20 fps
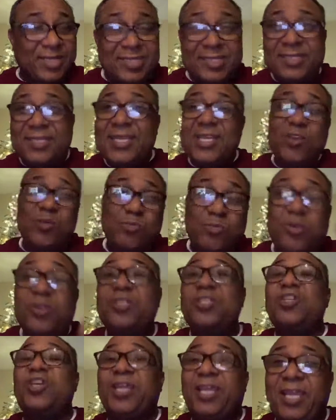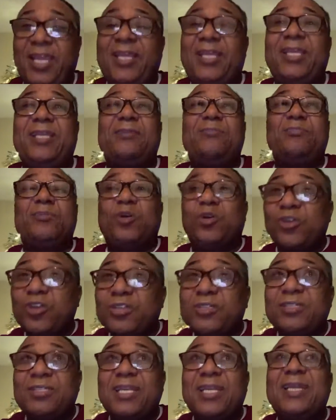this thing you put in your hand in,
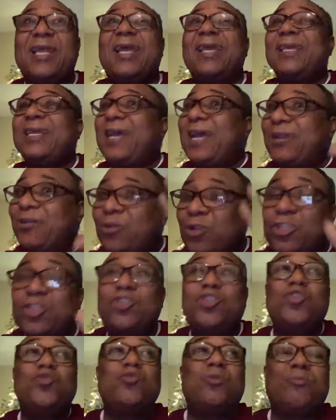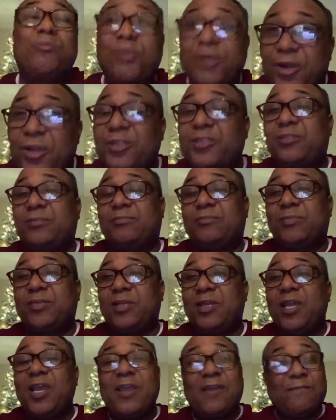understand that it got nothing to do with brothers.
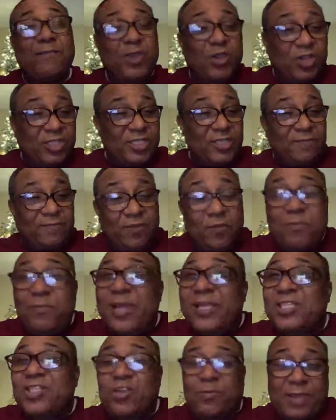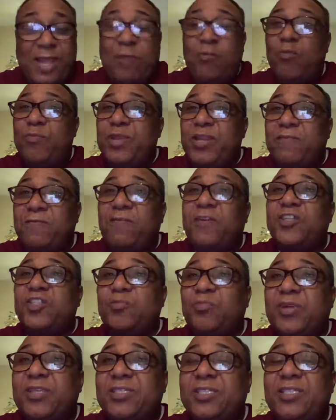Because if you mess up, I will be the
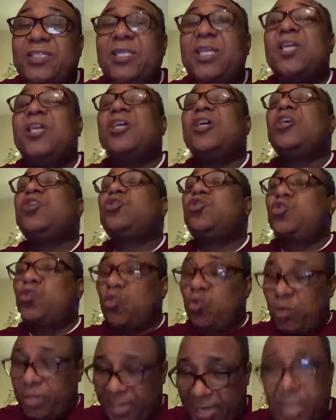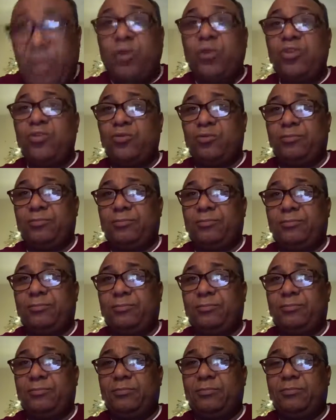first person to handle you.
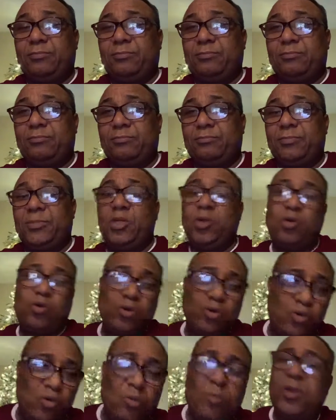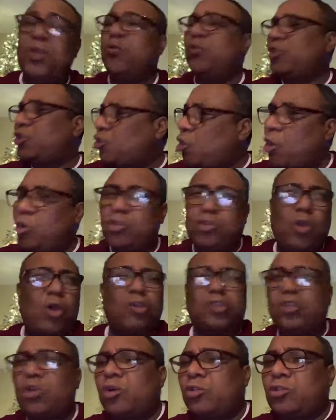Oh, no money. We talk.
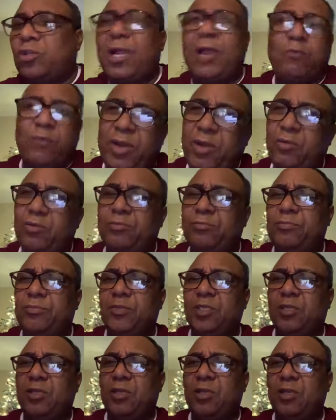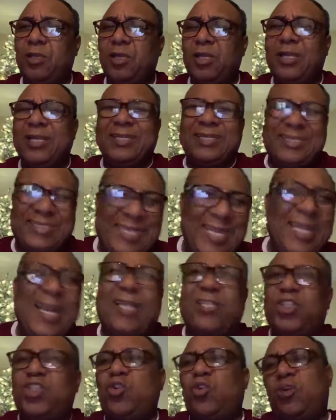I went home. Then
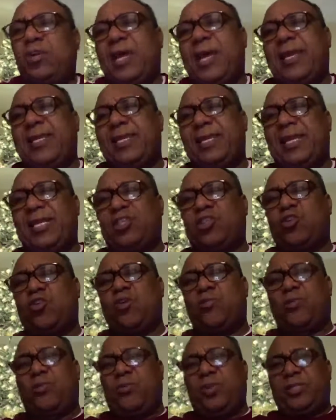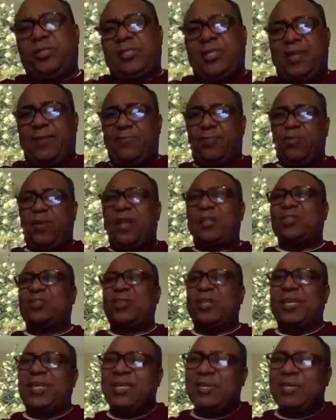I saw how election operating like as